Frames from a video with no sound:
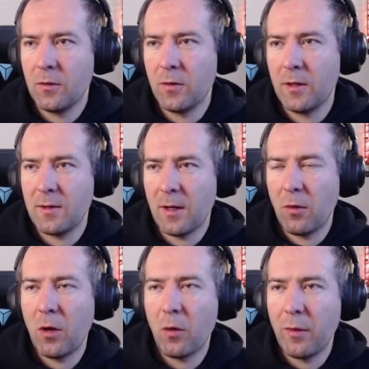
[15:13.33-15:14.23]
So that's how
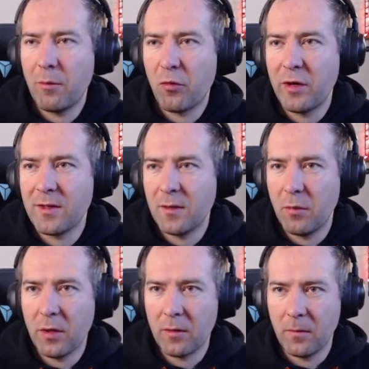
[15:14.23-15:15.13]
long we press the
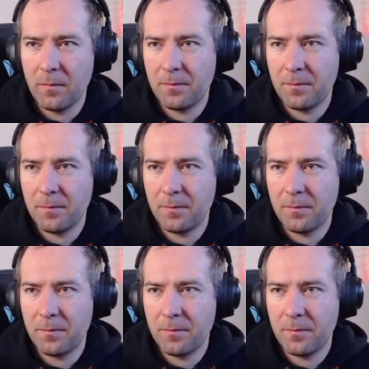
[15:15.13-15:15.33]
button.